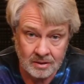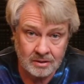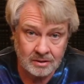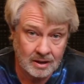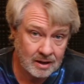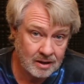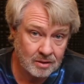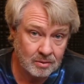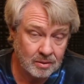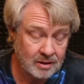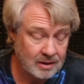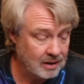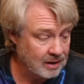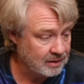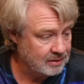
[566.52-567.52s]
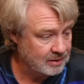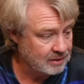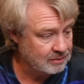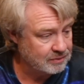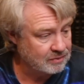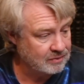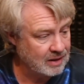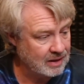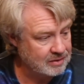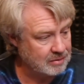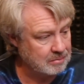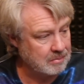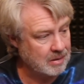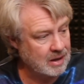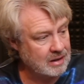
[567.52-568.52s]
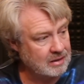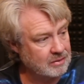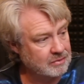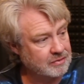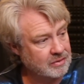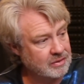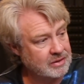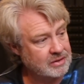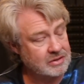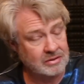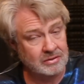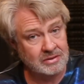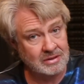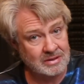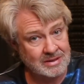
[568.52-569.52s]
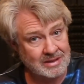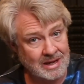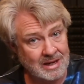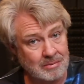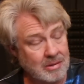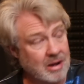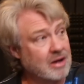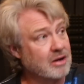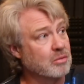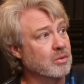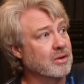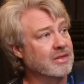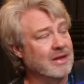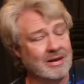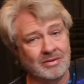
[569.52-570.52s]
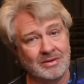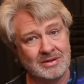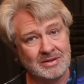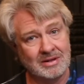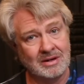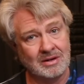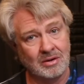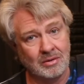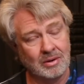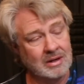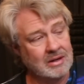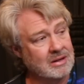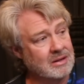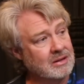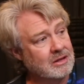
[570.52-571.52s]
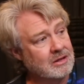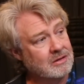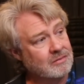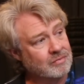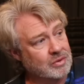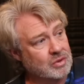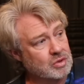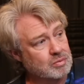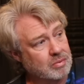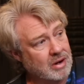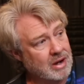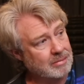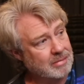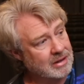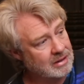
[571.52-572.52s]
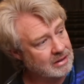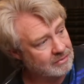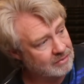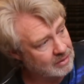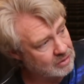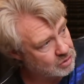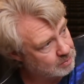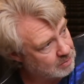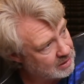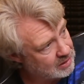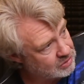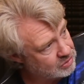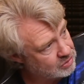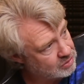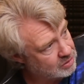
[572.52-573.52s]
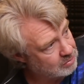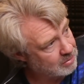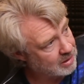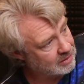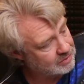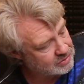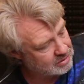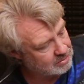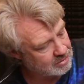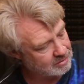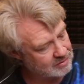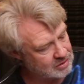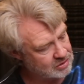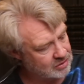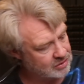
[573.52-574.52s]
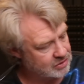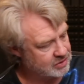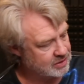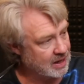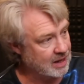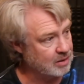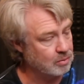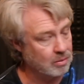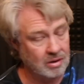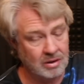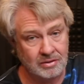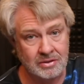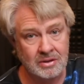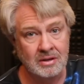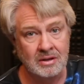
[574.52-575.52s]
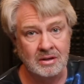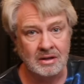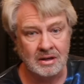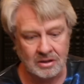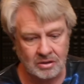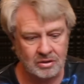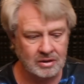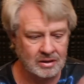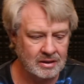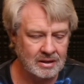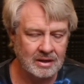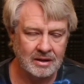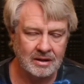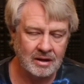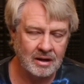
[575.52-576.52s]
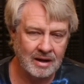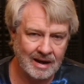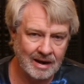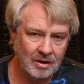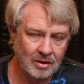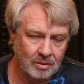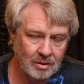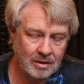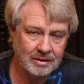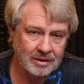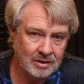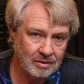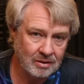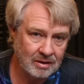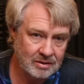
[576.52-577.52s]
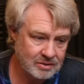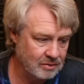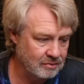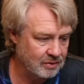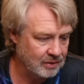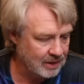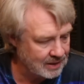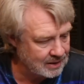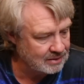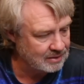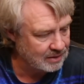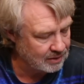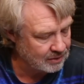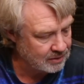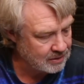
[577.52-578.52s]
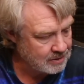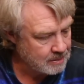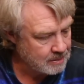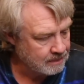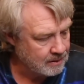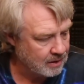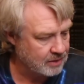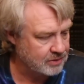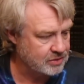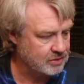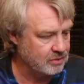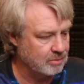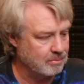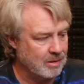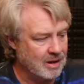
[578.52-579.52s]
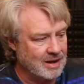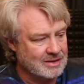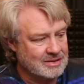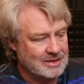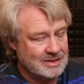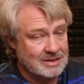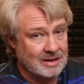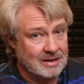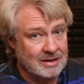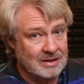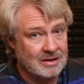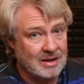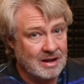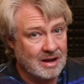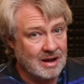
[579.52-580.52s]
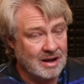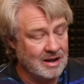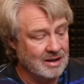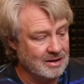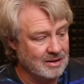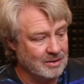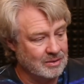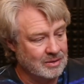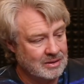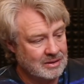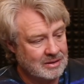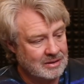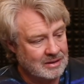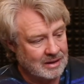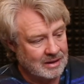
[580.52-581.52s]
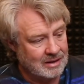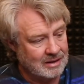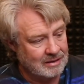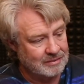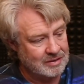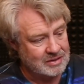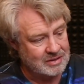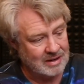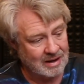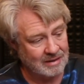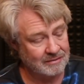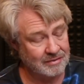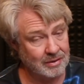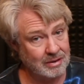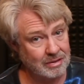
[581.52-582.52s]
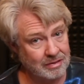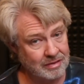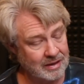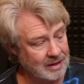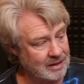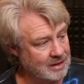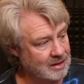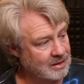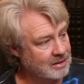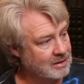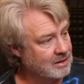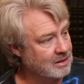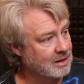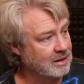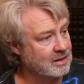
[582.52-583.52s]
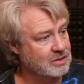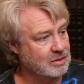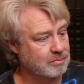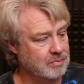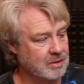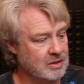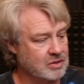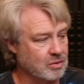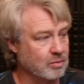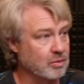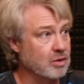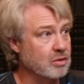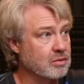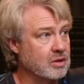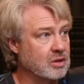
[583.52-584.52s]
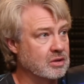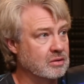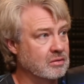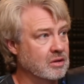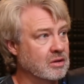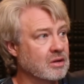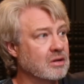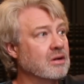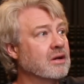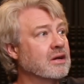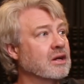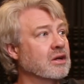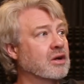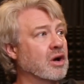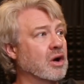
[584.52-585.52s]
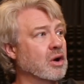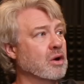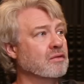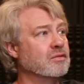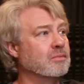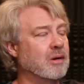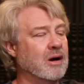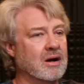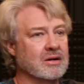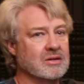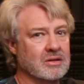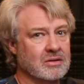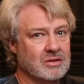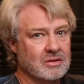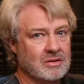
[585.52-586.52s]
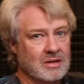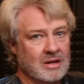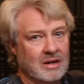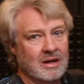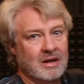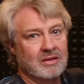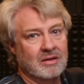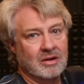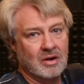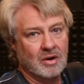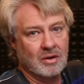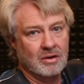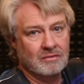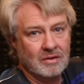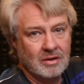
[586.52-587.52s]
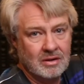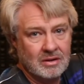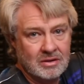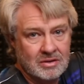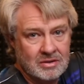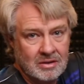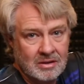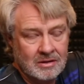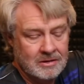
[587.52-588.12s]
yeah, it'll work out. And if you've got the model for this, there's the same model without this in it already. There's probably enough airspace you could mount some of it to the side walls and you can get a higher quality crossover in there. Also, the box is a little hollow. That's not very thick. It's a real good looking curved box. I'll show you kind of how the curve looks,